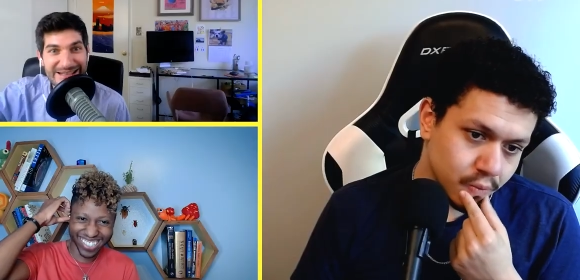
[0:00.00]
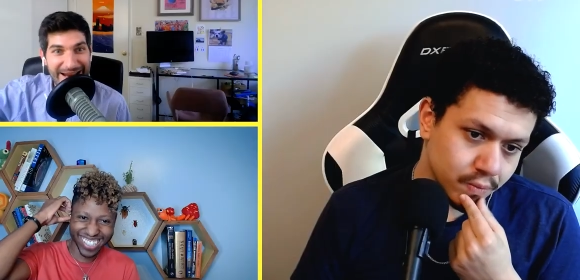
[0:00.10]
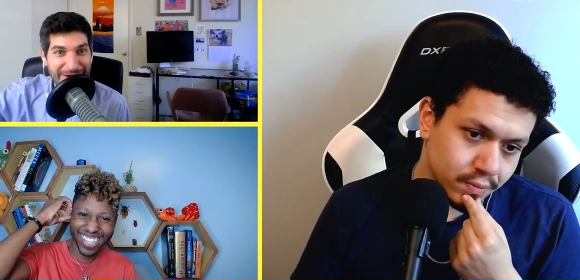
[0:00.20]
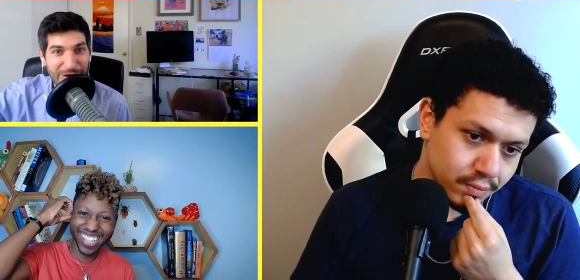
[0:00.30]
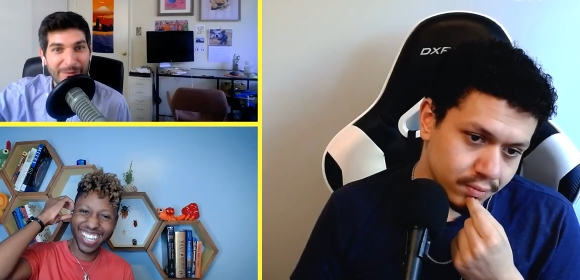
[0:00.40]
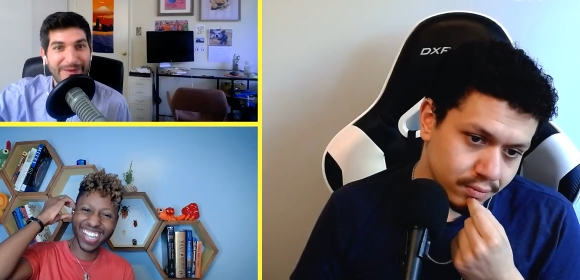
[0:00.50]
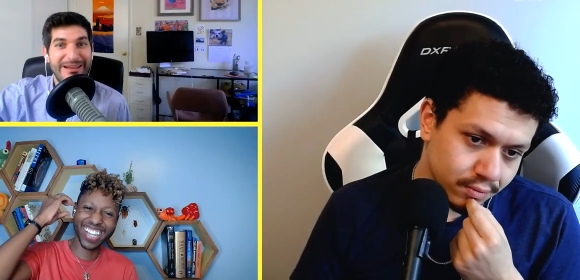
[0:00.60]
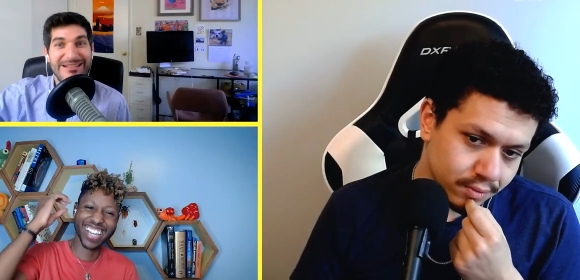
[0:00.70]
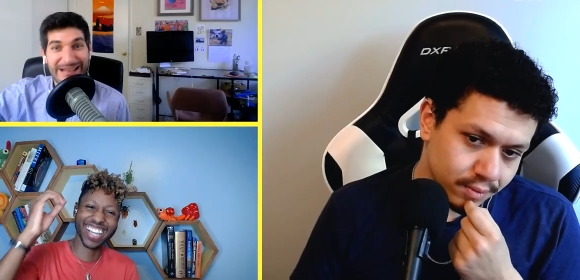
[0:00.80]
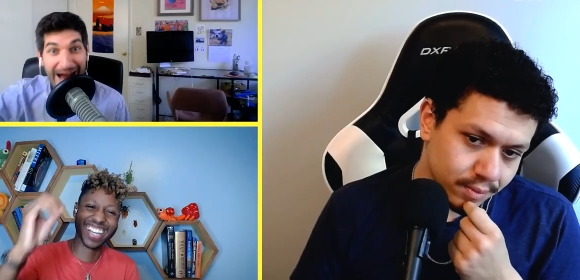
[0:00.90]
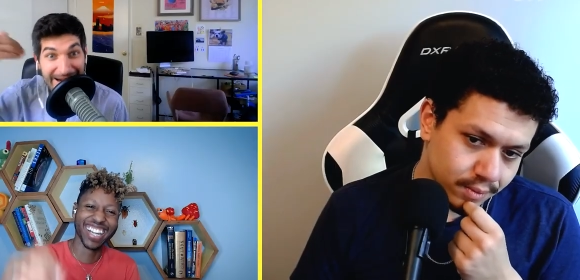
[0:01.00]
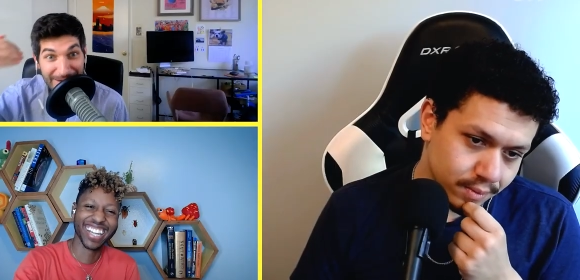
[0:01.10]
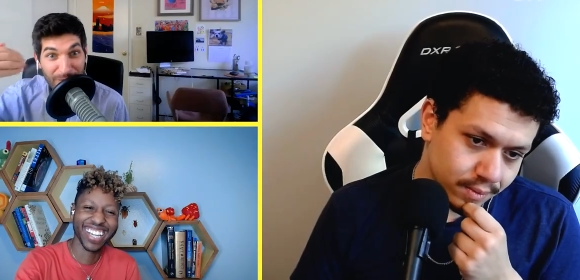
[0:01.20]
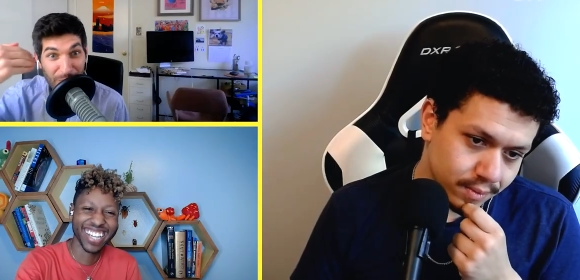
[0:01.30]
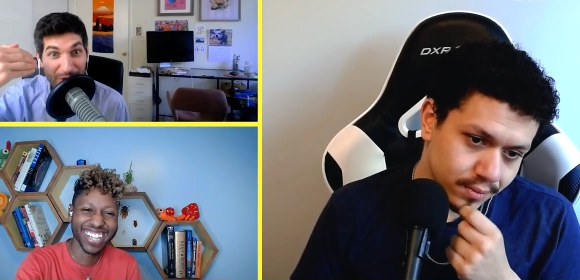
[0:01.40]
Speaker 1: Stay in your place. I
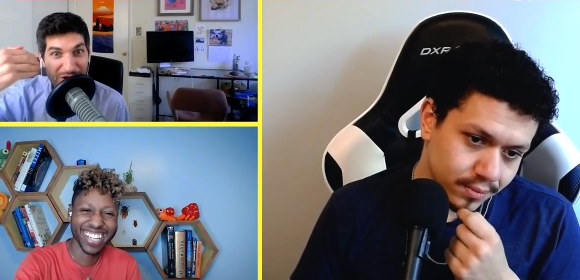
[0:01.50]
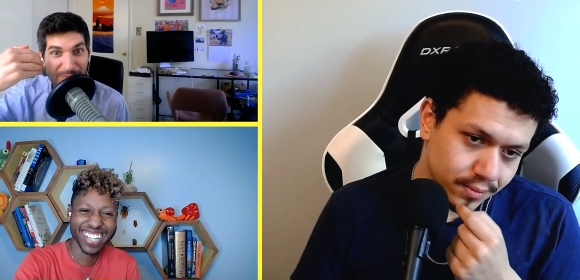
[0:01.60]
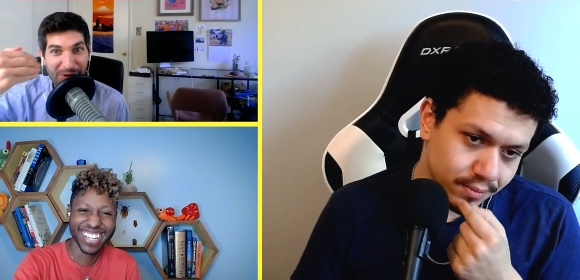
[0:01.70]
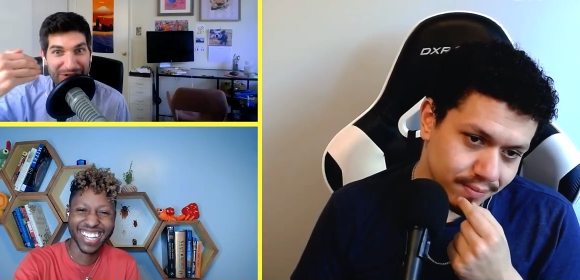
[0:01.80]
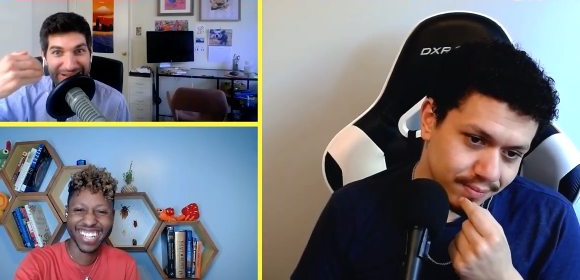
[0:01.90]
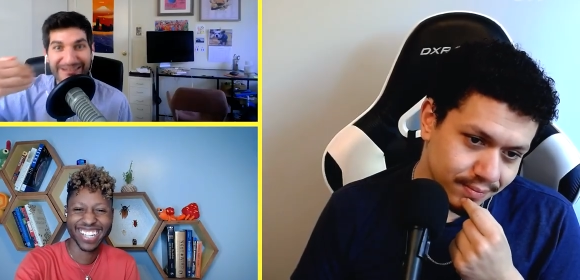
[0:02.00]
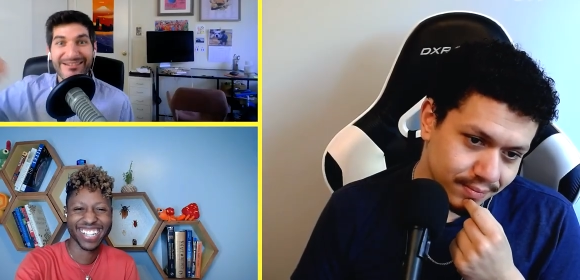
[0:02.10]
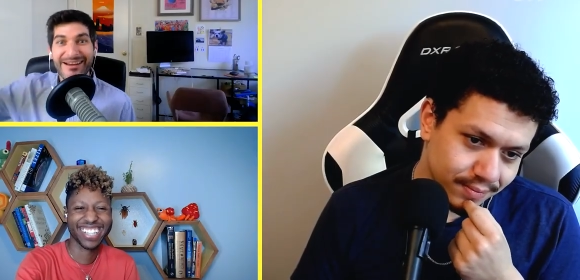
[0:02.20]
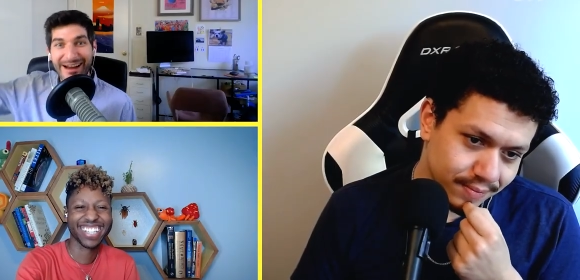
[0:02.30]
am the rich person.